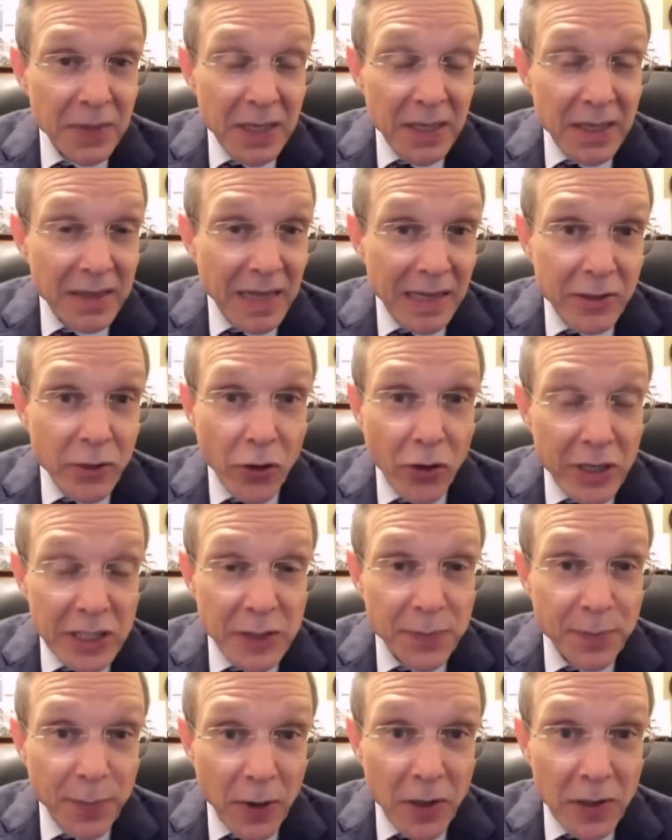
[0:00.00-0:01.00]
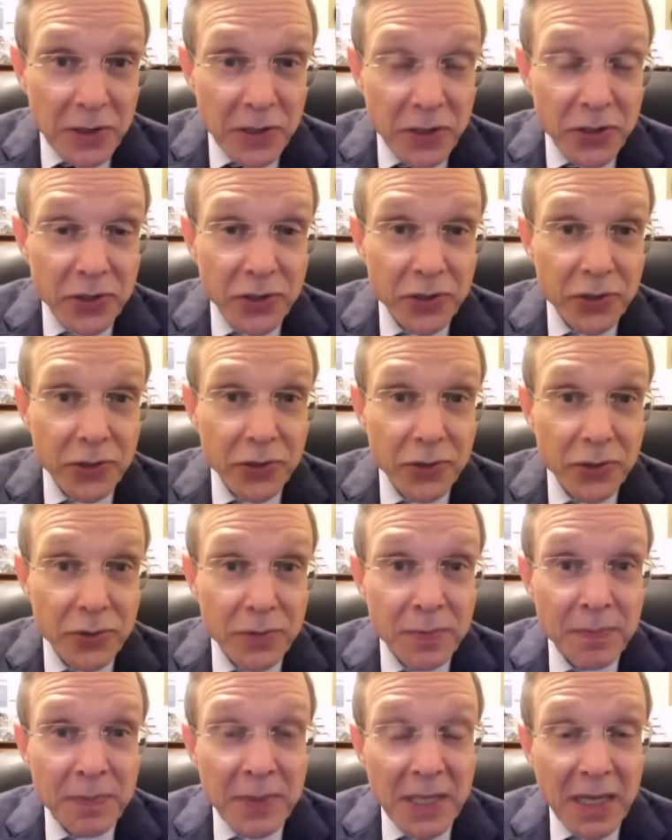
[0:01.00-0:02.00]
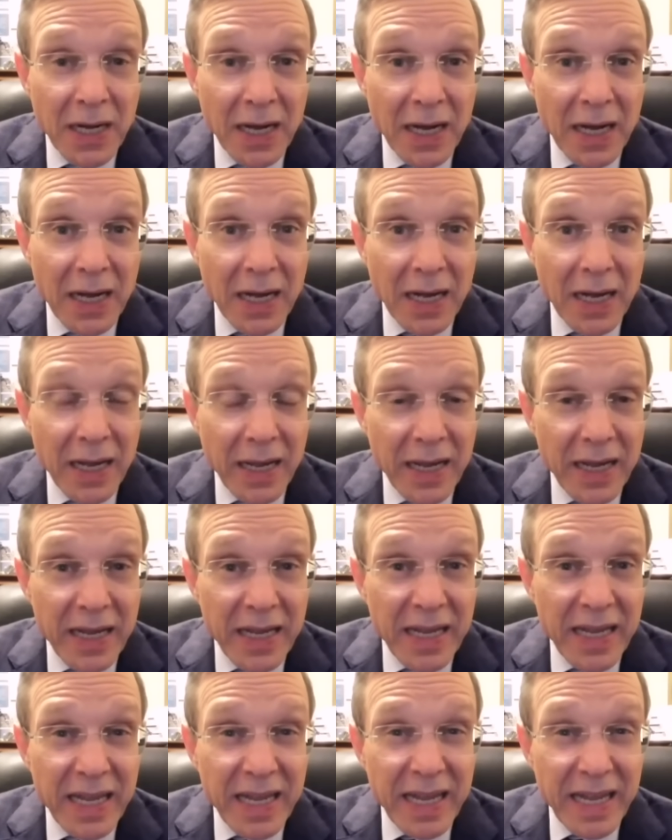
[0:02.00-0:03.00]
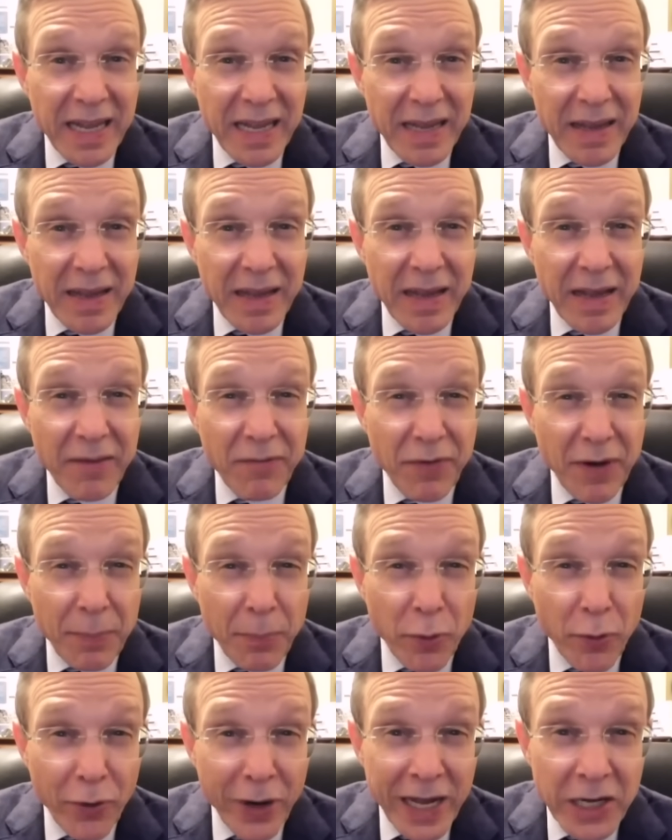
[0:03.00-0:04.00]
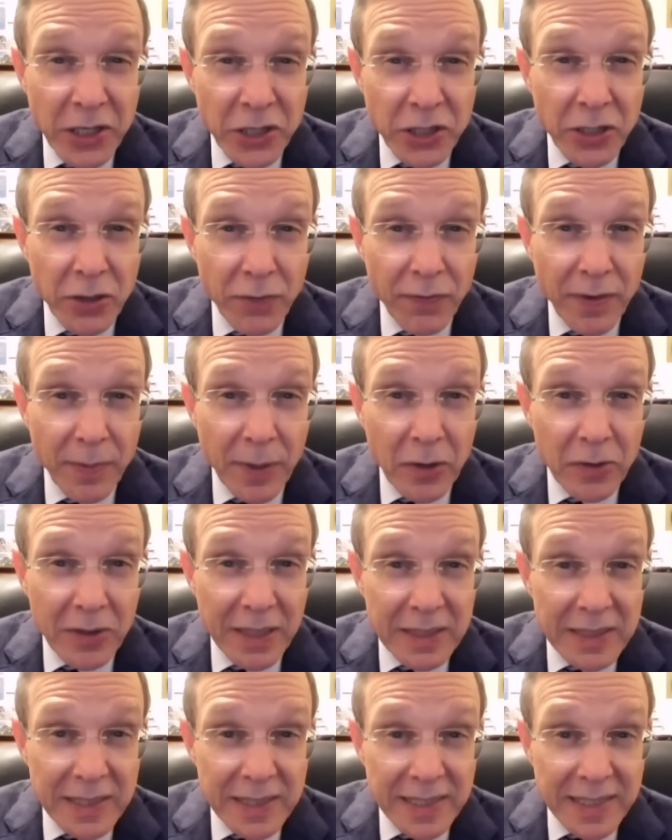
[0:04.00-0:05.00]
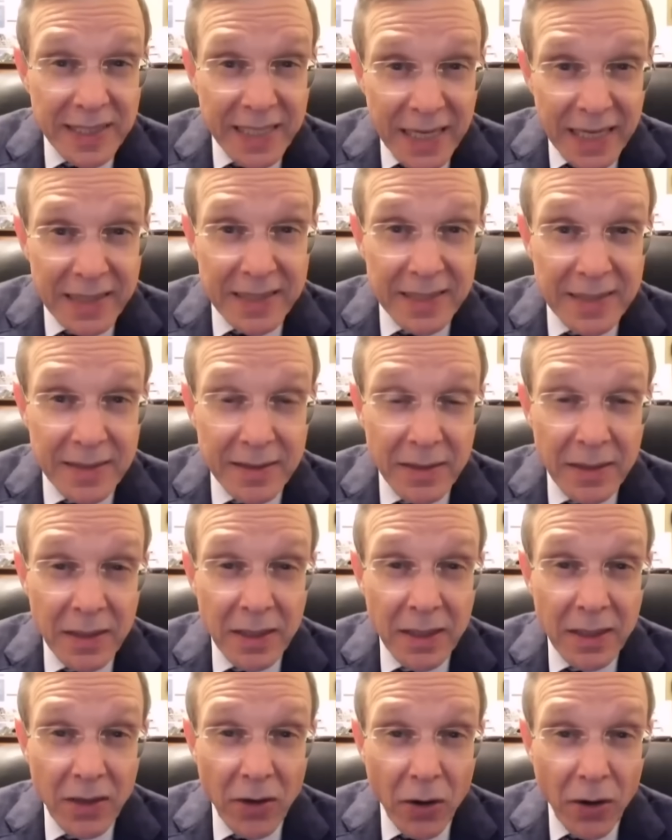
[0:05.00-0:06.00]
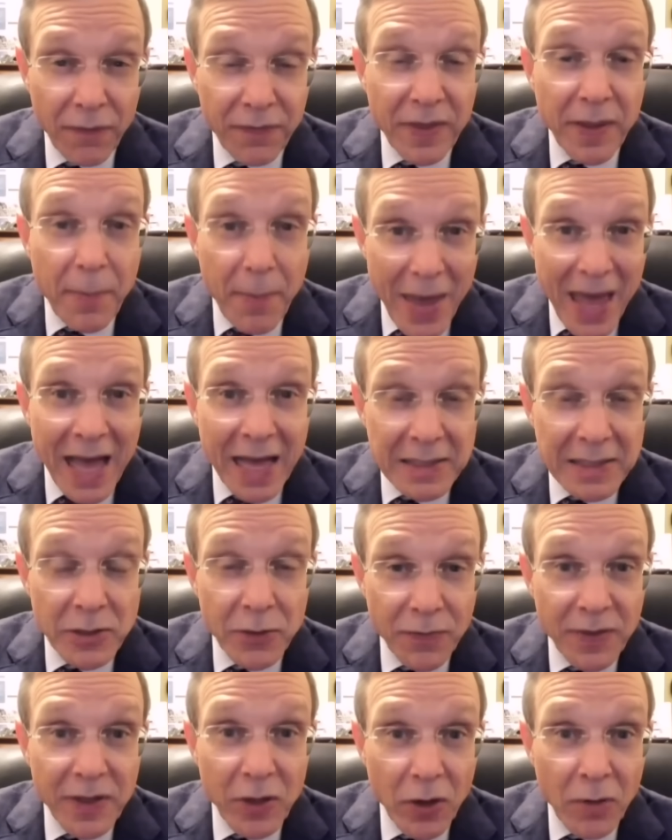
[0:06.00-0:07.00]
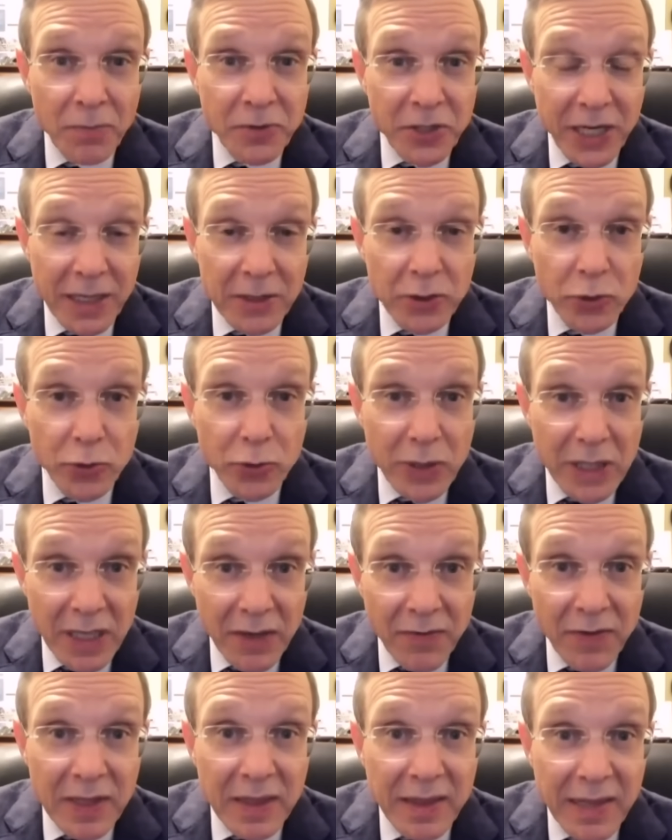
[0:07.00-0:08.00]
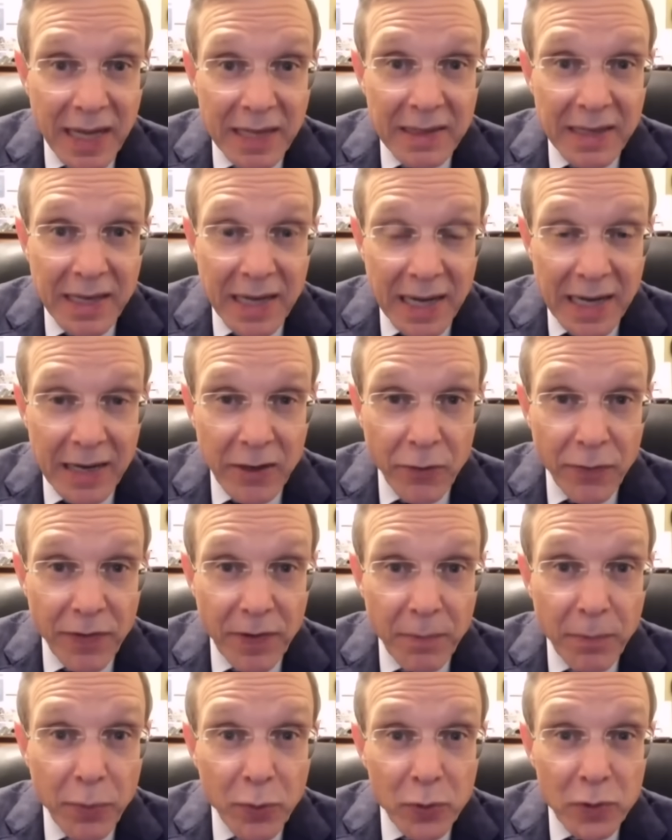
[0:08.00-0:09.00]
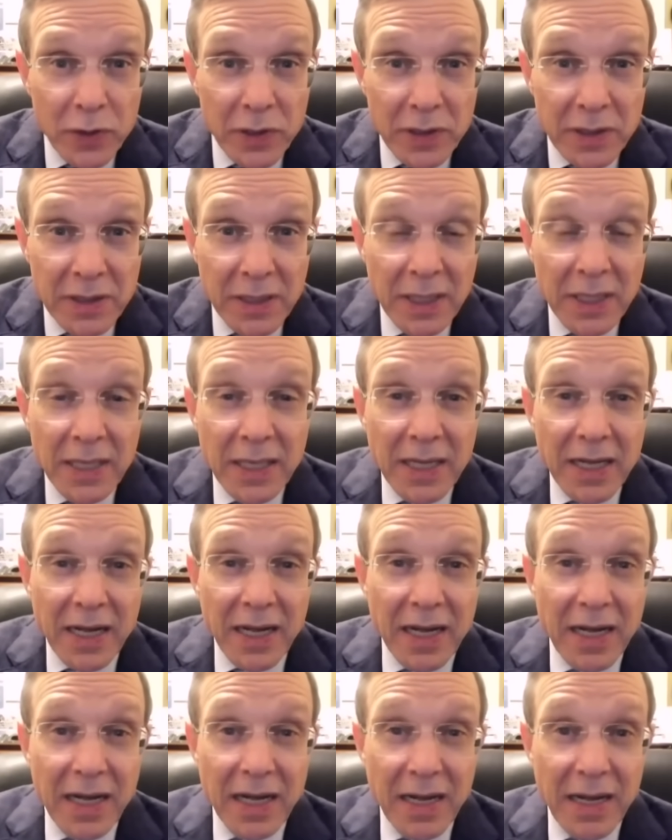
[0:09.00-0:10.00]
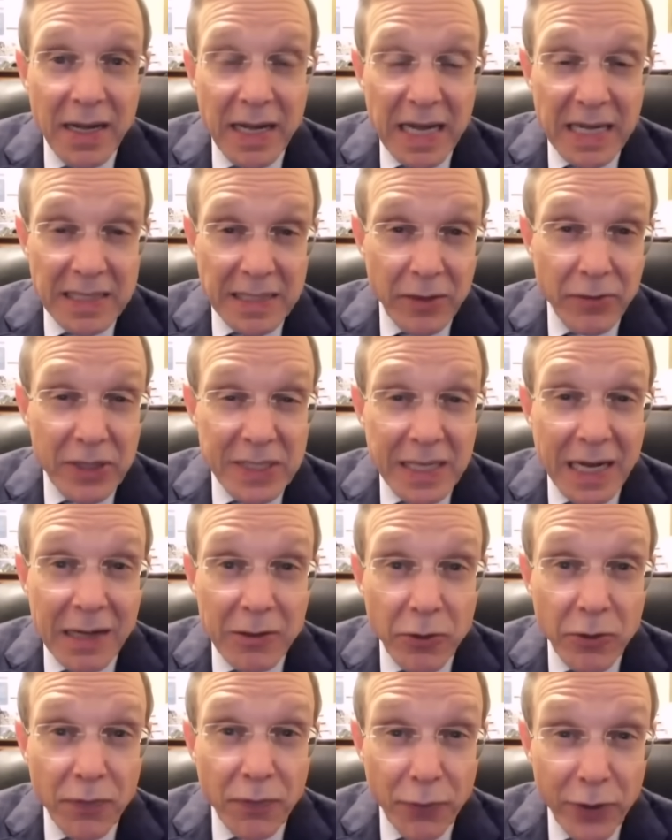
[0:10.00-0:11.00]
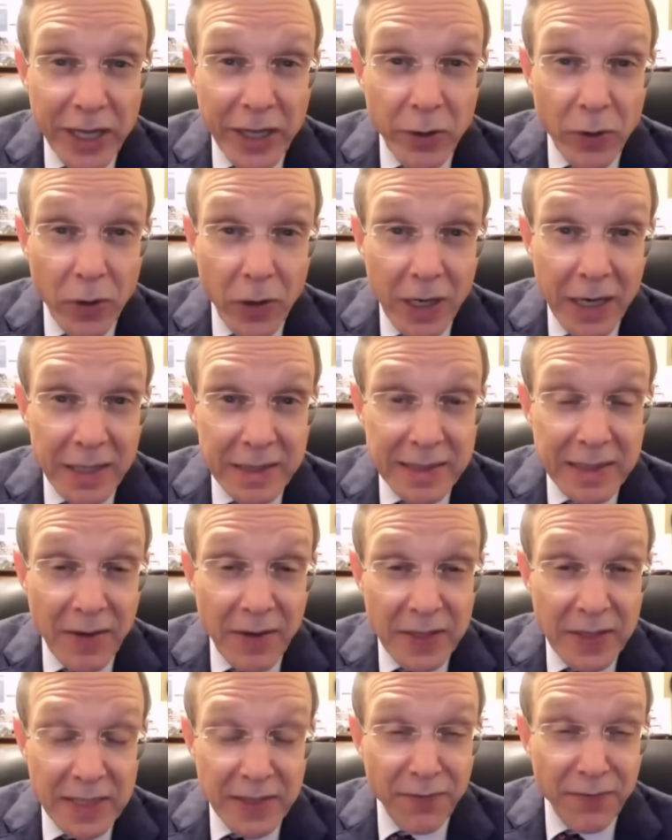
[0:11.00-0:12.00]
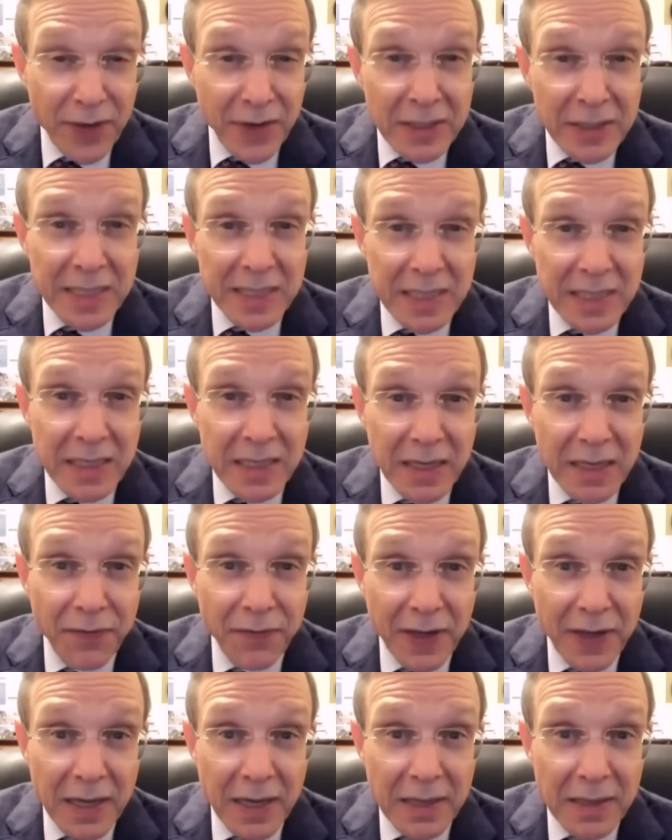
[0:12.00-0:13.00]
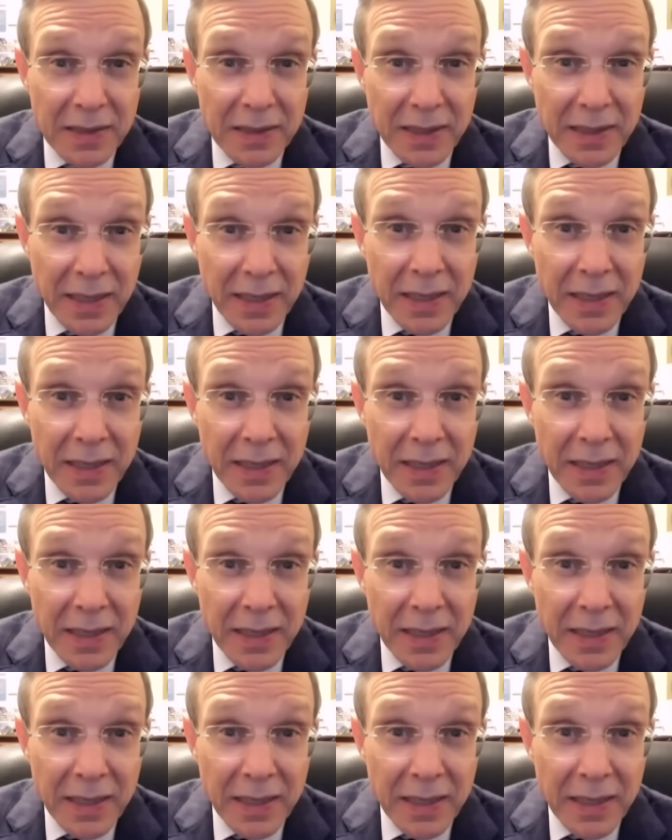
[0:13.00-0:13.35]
that corresponds to evaporation of about 1/6 of the mass of the object to give it that kind of a boost as a result of recoil. It's a very significant